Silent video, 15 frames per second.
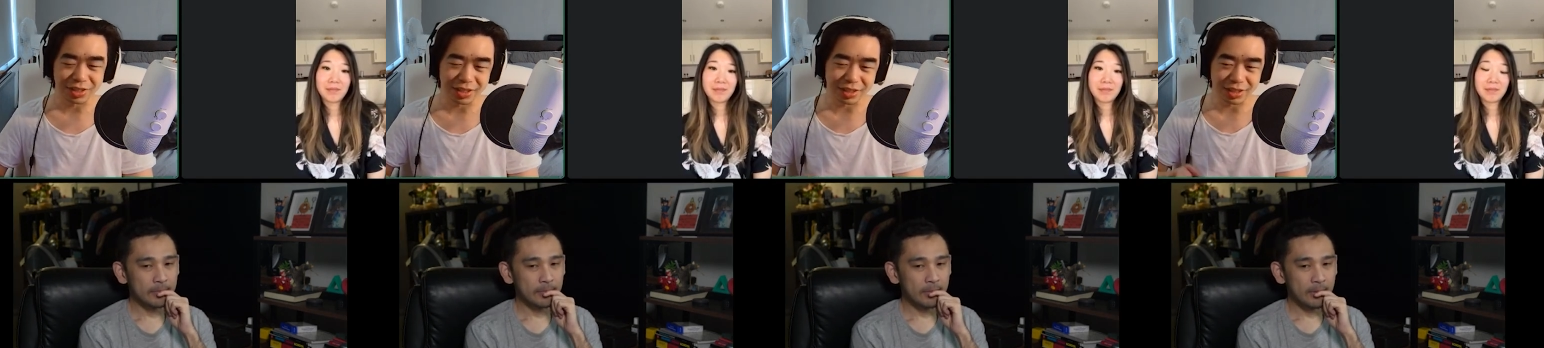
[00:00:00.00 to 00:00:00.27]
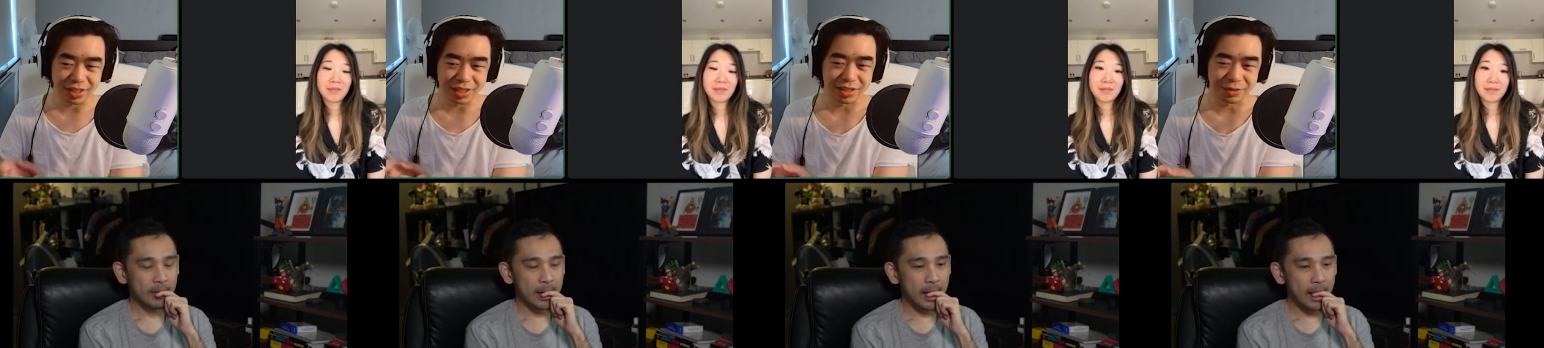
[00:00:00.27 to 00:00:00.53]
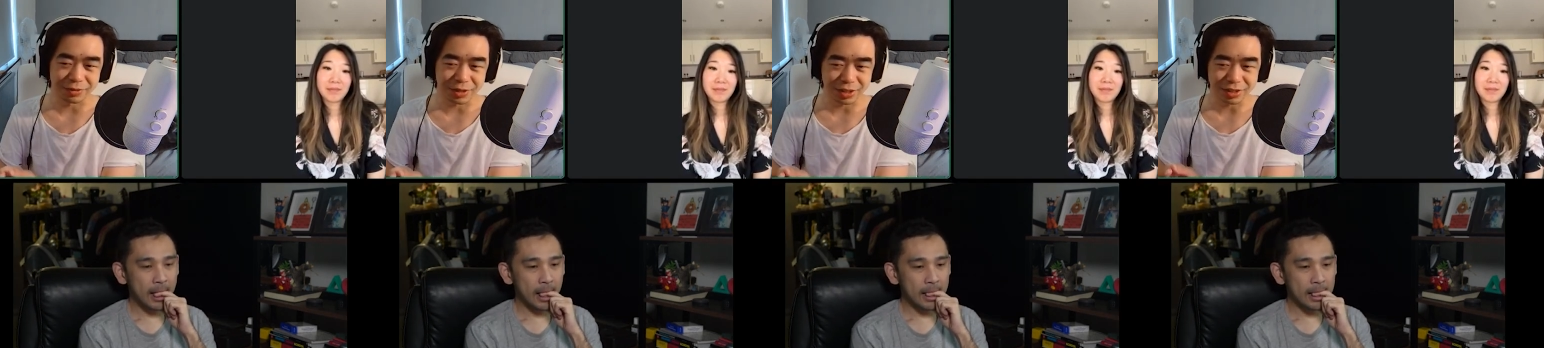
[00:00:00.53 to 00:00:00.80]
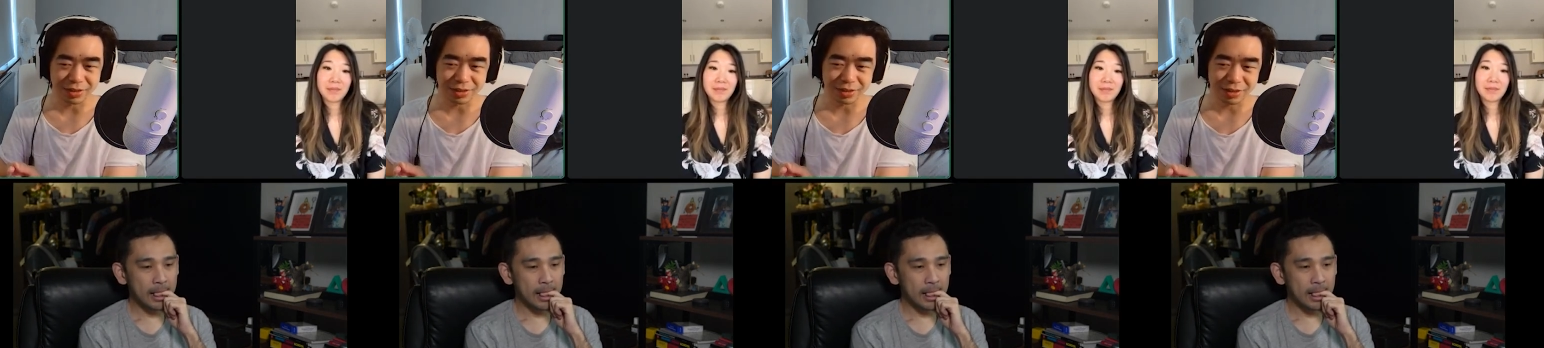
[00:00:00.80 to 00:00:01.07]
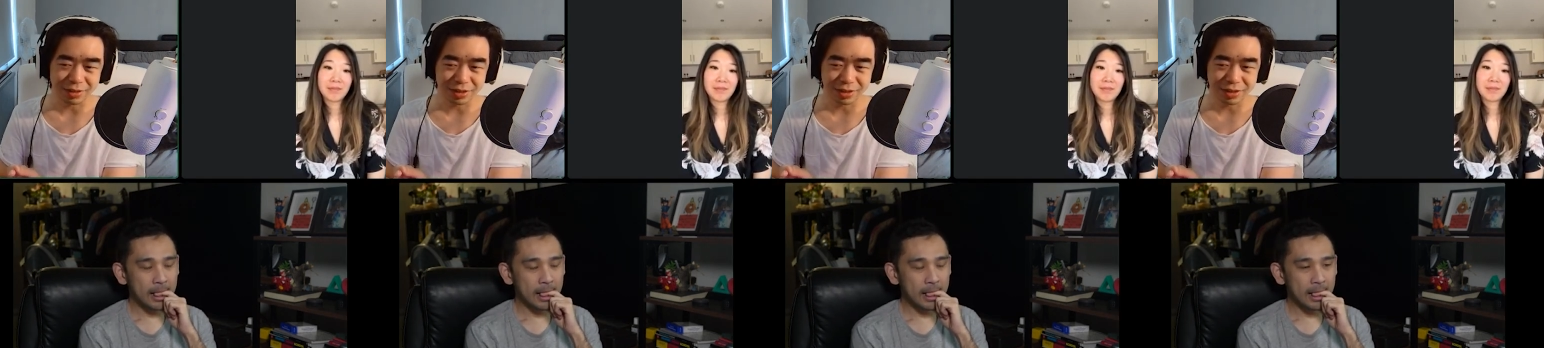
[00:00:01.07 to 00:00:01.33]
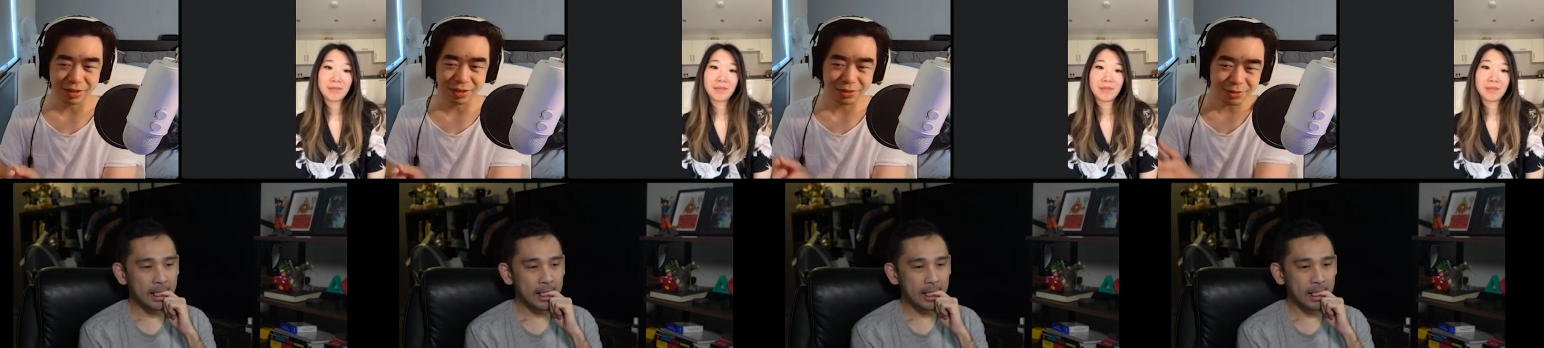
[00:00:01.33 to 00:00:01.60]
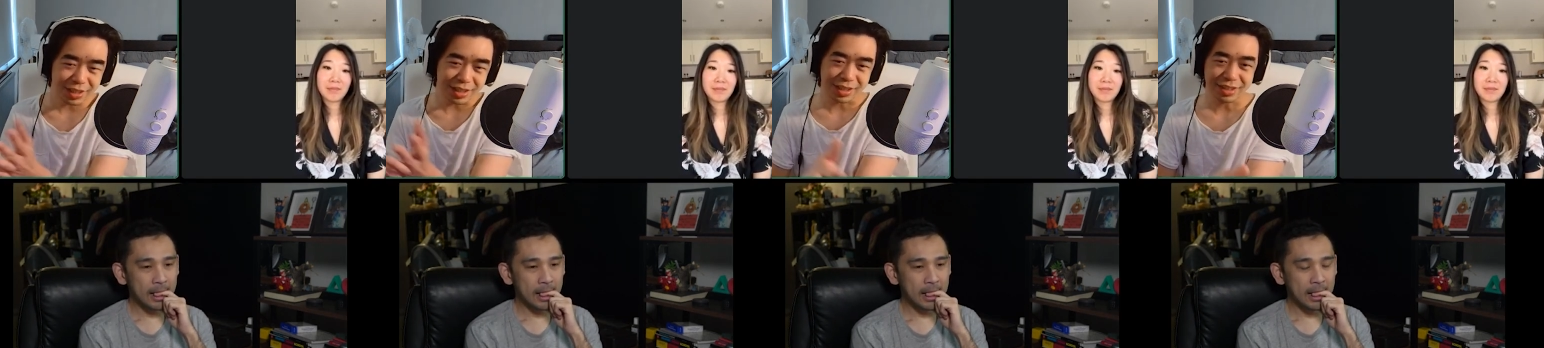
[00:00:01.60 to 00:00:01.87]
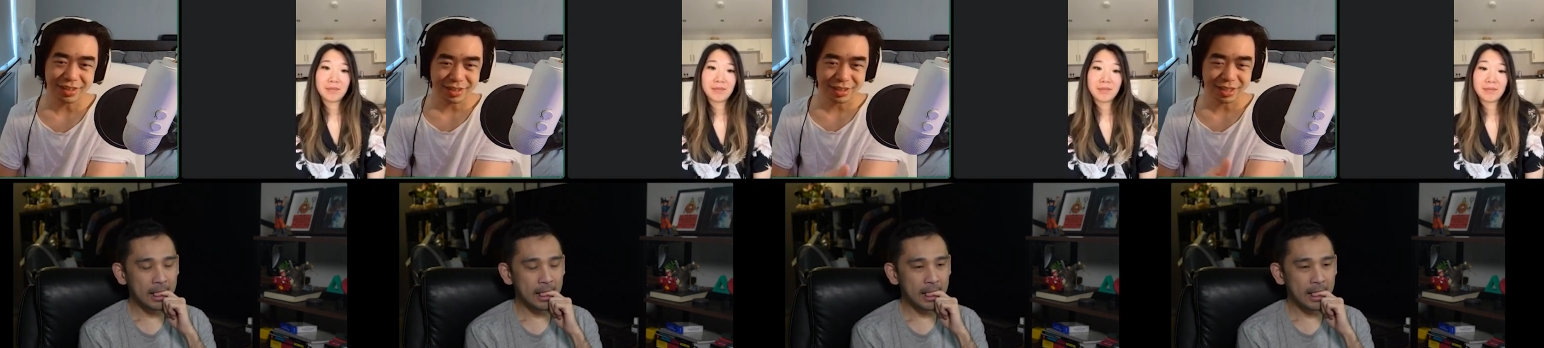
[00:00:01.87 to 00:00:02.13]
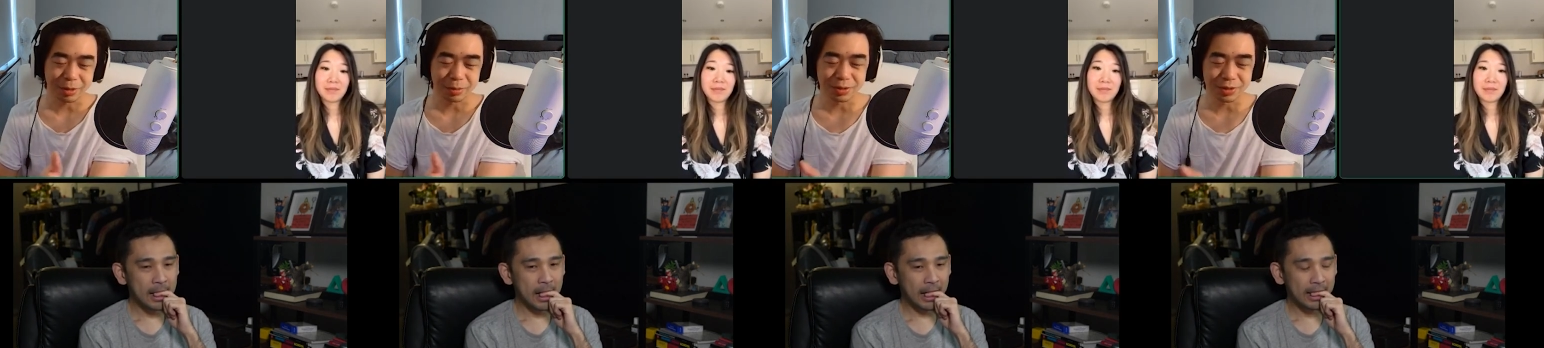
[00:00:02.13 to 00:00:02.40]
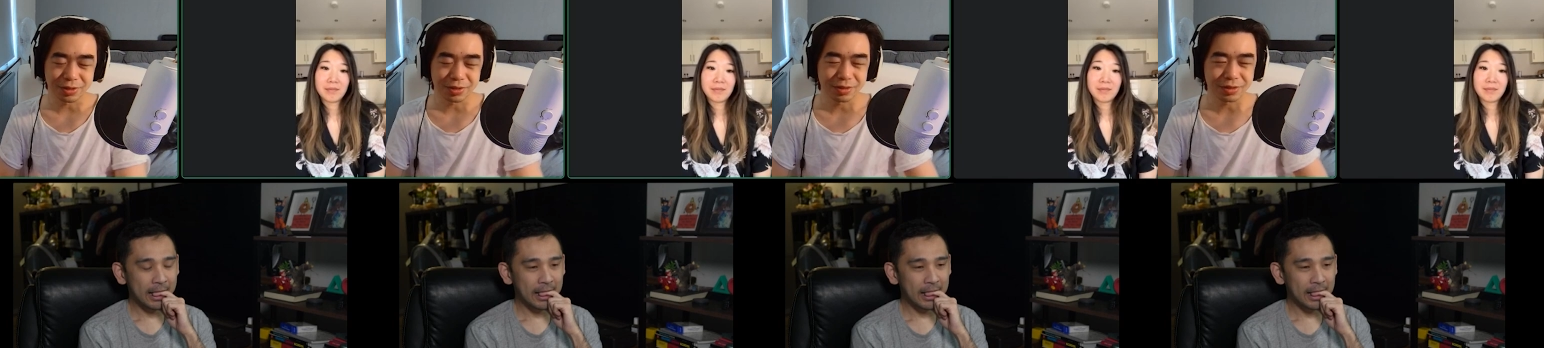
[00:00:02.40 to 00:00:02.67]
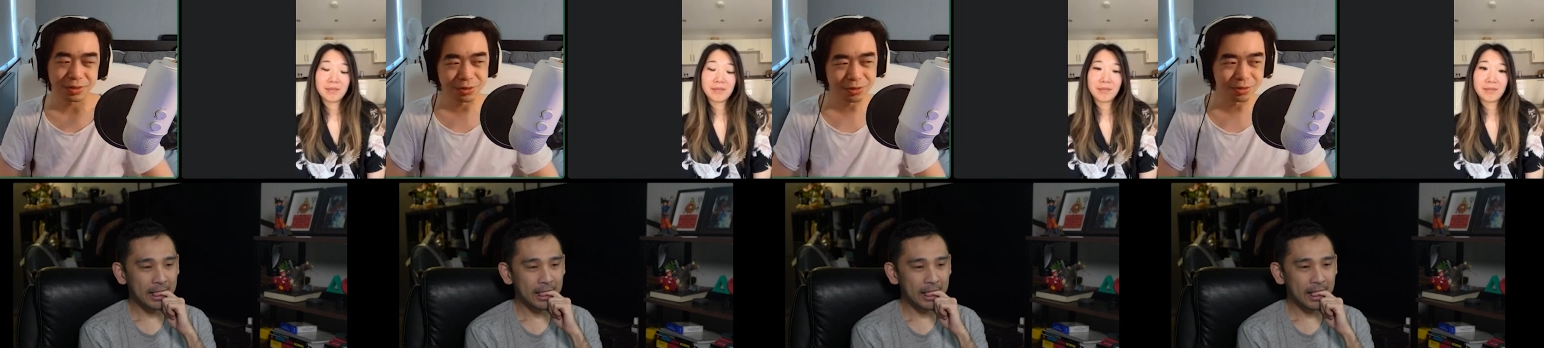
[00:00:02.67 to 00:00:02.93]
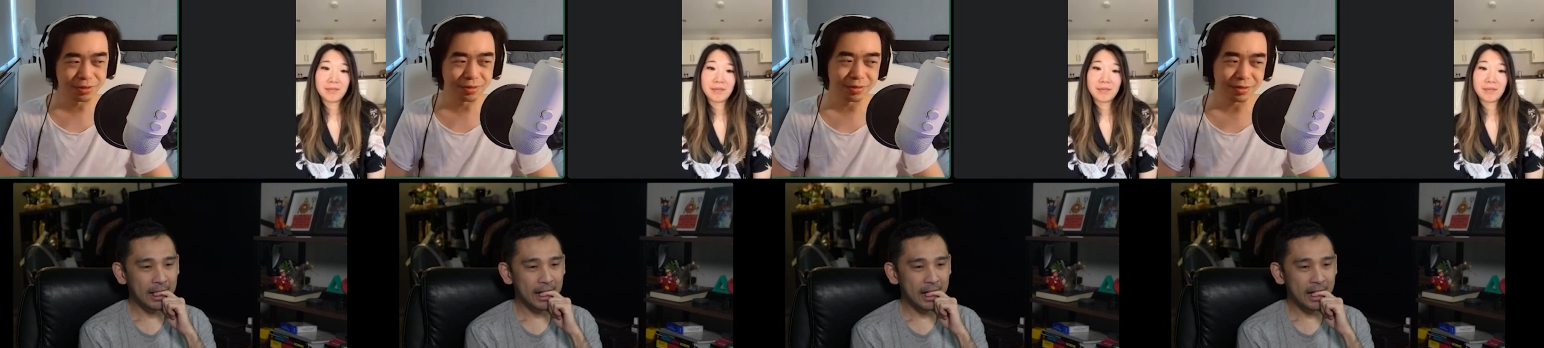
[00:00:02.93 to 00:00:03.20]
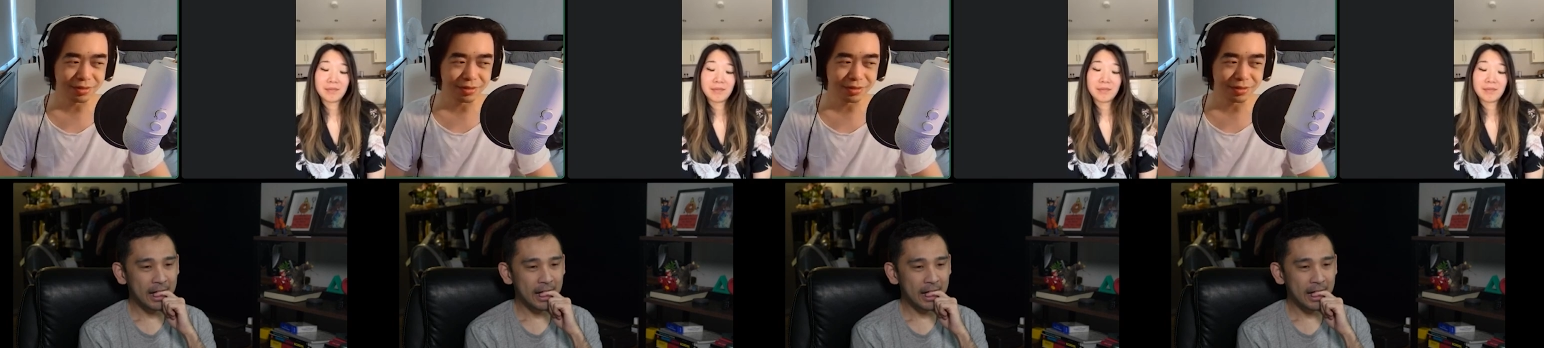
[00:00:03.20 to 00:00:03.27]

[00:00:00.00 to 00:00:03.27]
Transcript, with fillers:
Speaker 1: either get something great happen or